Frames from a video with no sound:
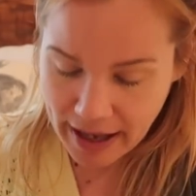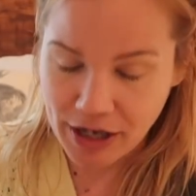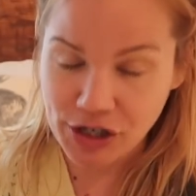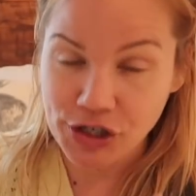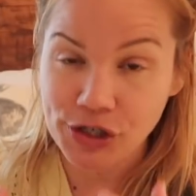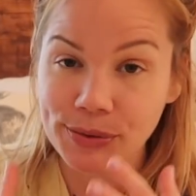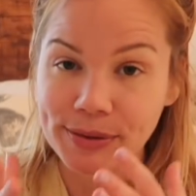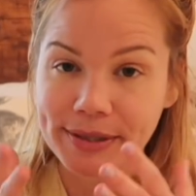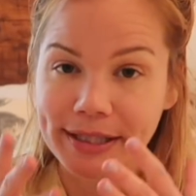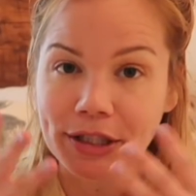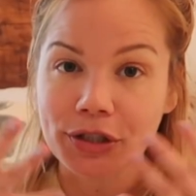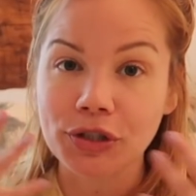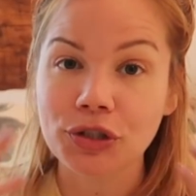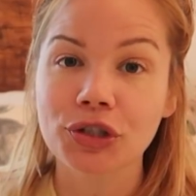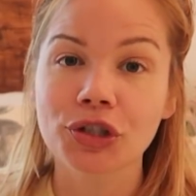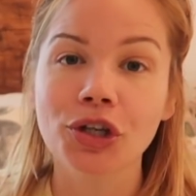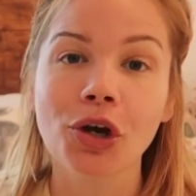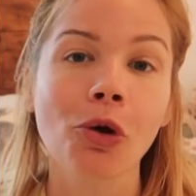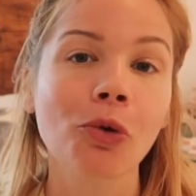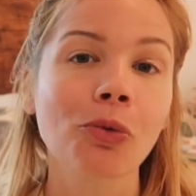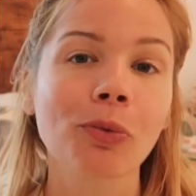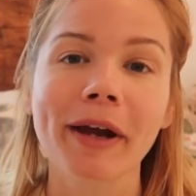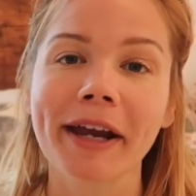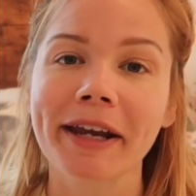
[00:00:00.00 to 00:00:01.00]
She was like
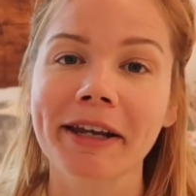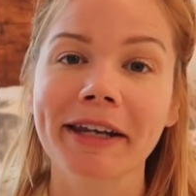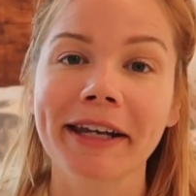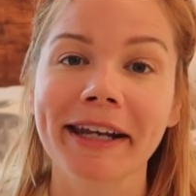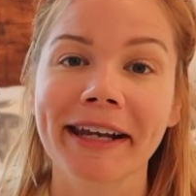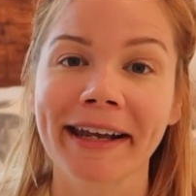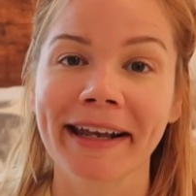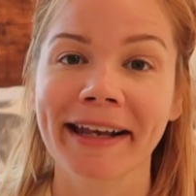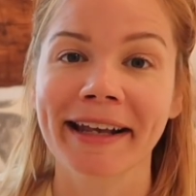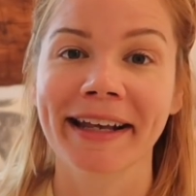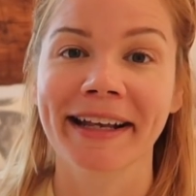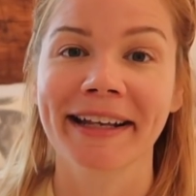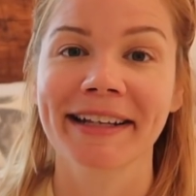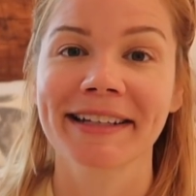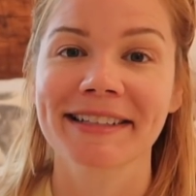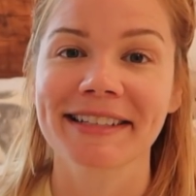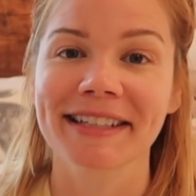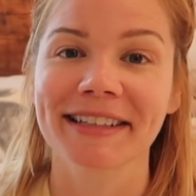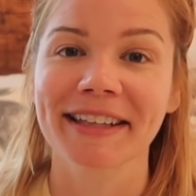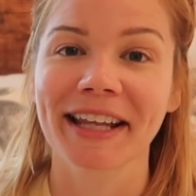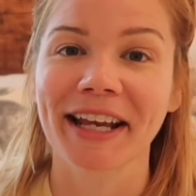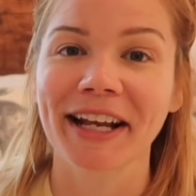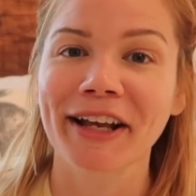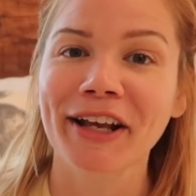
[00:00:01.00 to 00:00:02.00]
so radiant
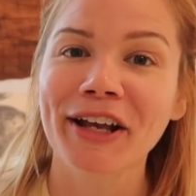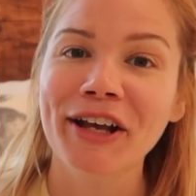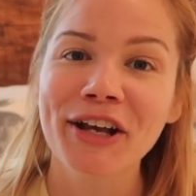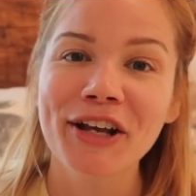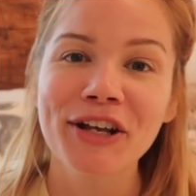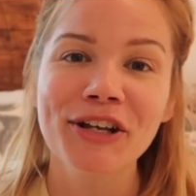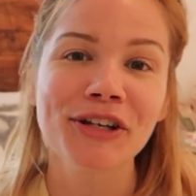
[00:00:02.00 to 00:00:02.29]
and like